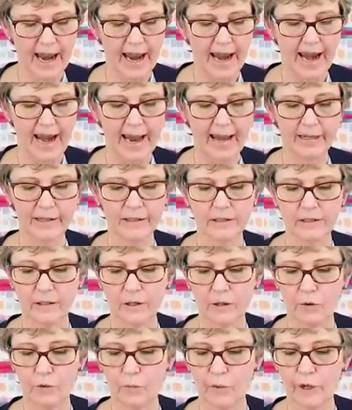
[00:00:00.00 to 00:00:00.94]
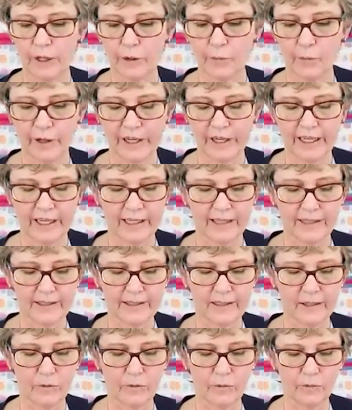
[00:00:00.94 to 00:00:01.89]
And when we,
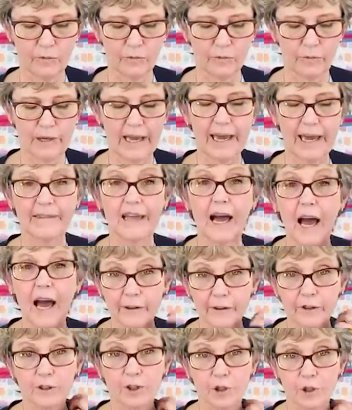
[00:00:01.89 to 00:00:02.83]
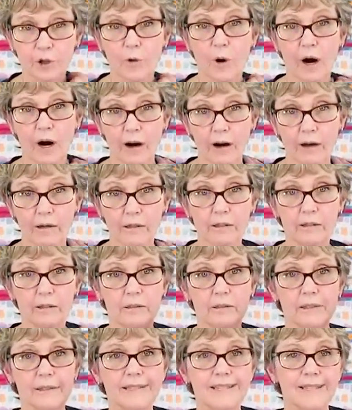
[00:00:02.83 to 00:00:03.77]
and the other two are
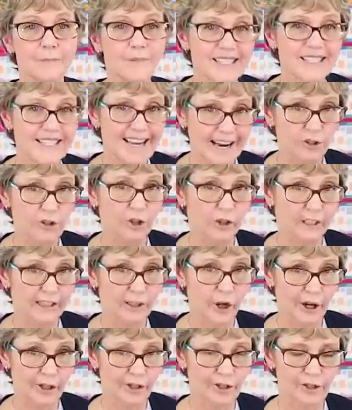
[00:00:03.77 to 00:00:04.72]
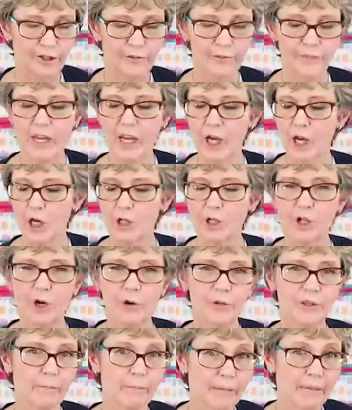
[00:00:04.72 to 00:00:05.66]
substantially larger.
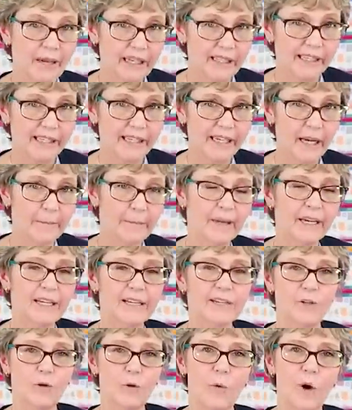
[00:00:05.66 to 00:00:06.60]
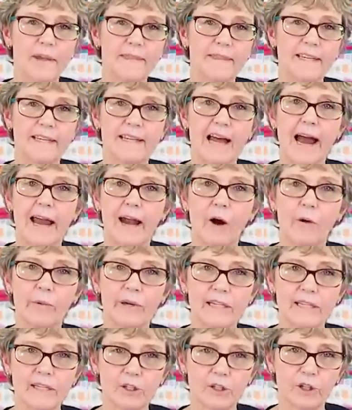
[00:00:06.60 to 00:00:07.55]
So the medium is the one that I
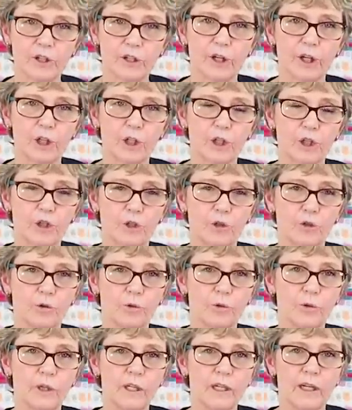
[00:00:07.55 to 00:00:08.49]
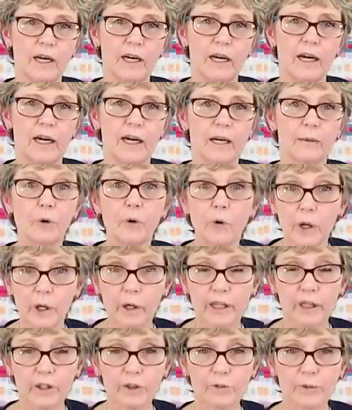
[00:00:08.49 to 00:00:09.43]
always took to um,
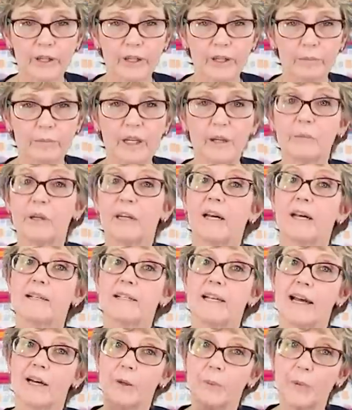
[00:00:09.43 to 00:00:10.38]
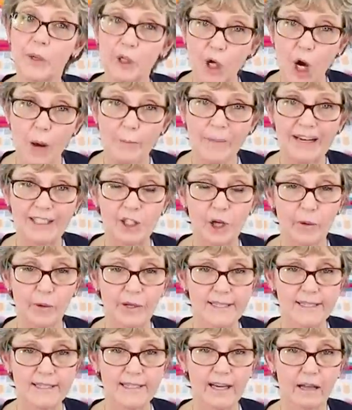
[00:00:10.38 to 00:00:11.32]
Quilt Guild with me because I could put all my show
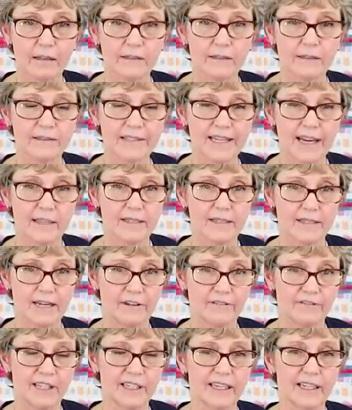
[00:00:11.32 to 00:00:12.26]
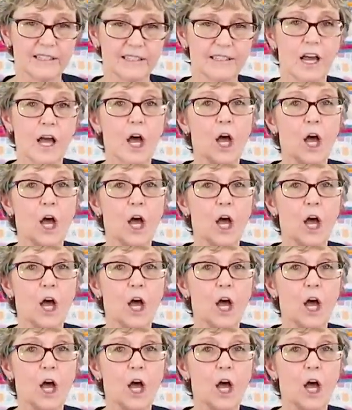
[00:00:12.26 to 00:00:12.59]
and tell stuff in it.